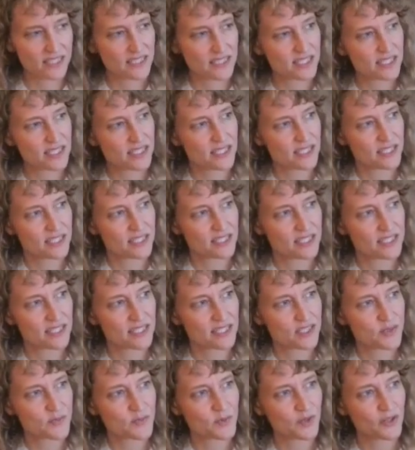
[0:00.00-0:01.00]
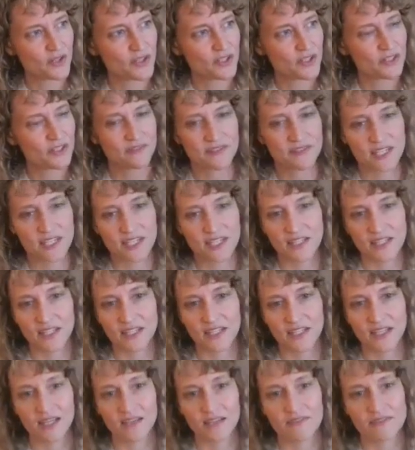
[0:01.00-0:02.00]
into this experience of daily
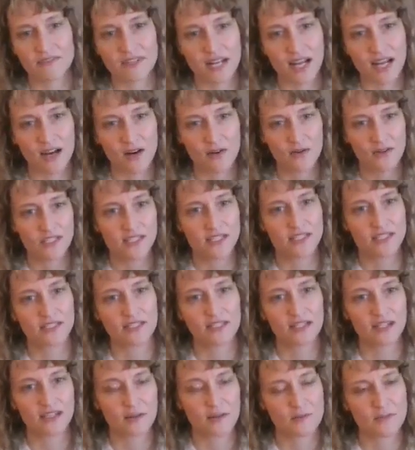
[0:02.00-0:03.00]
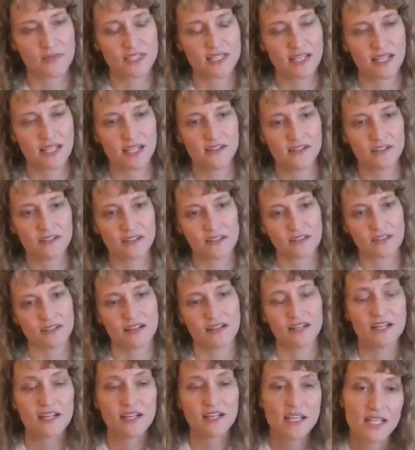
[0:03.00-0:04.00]
life and how he can come beside her
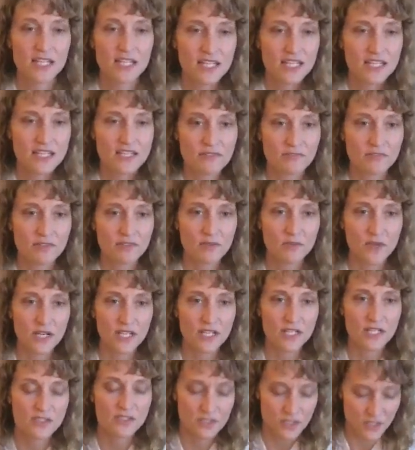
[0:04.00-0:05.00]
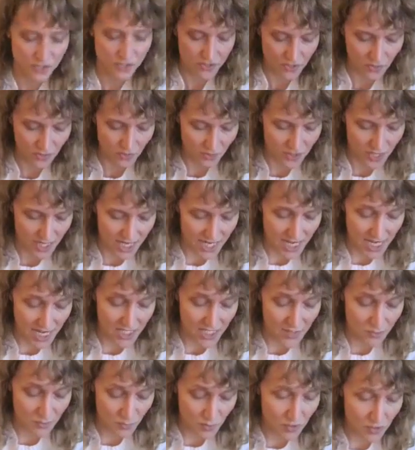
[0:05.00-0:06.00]
in different ways. So
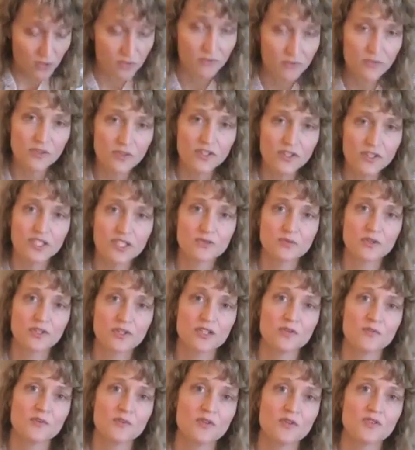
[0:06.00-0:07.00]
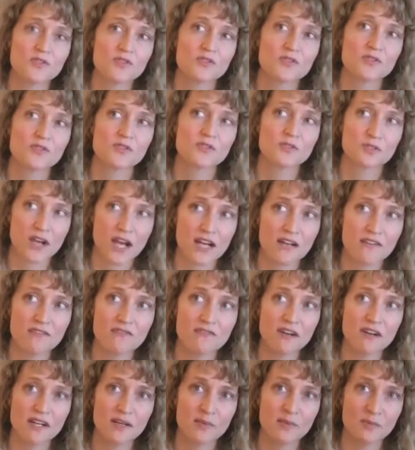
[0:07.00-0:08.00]
it's beautiful, and it's one of the most
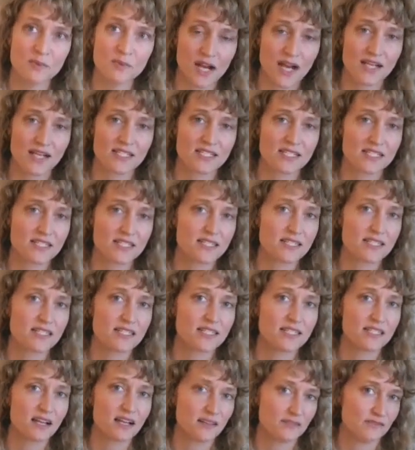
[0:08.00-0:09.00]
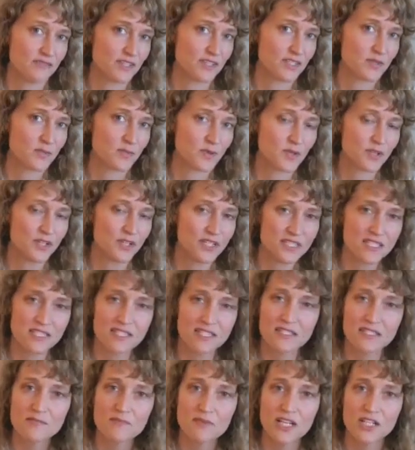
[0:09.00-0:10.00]
gratifying practices I've
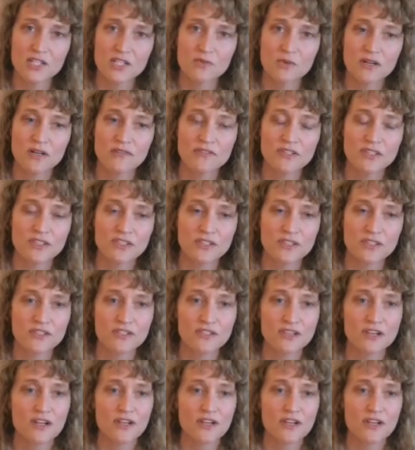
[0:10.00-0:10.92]
experienced in my 12 years.